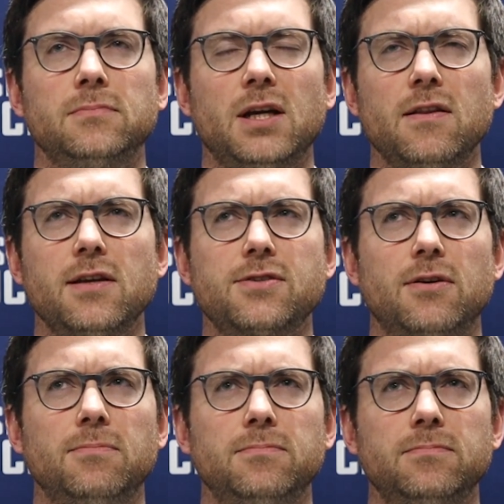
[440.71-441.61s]
don't think
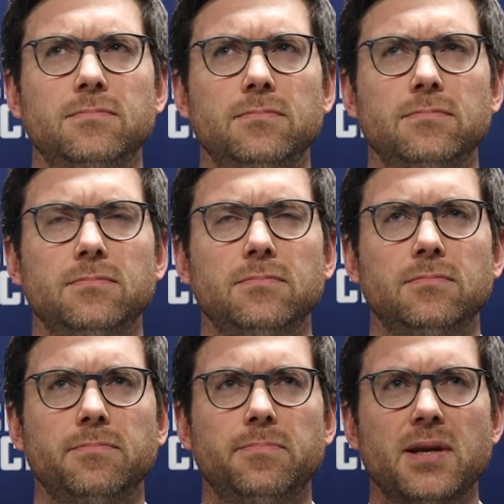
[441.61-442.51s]
so.
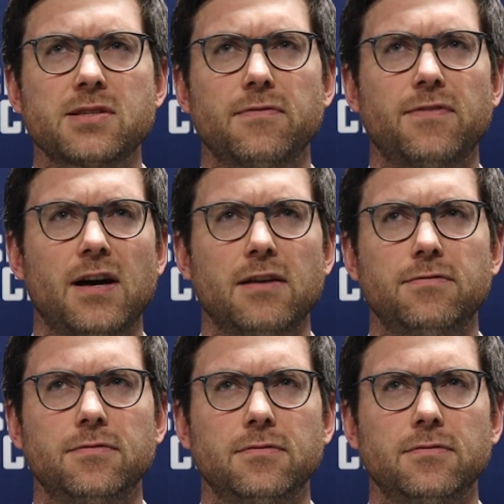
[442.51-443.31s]
Best of 5.